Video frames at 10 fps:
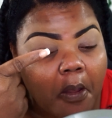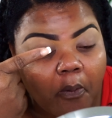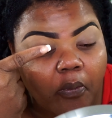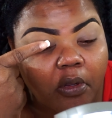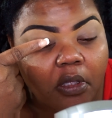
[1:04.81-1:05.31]

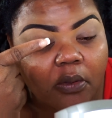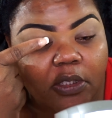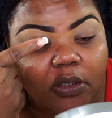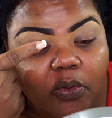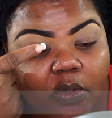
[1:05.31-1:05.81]
We're going to
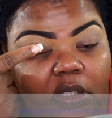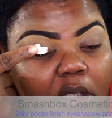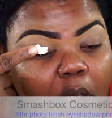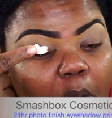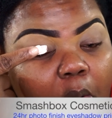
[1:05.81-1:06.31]
be doing
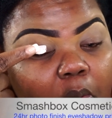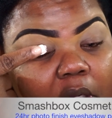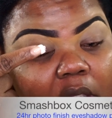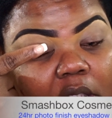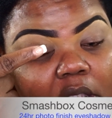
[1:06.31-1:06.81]
a
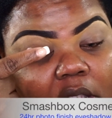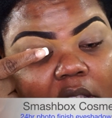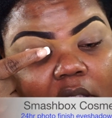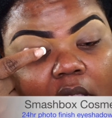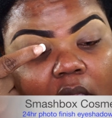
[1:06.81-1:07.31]
green look,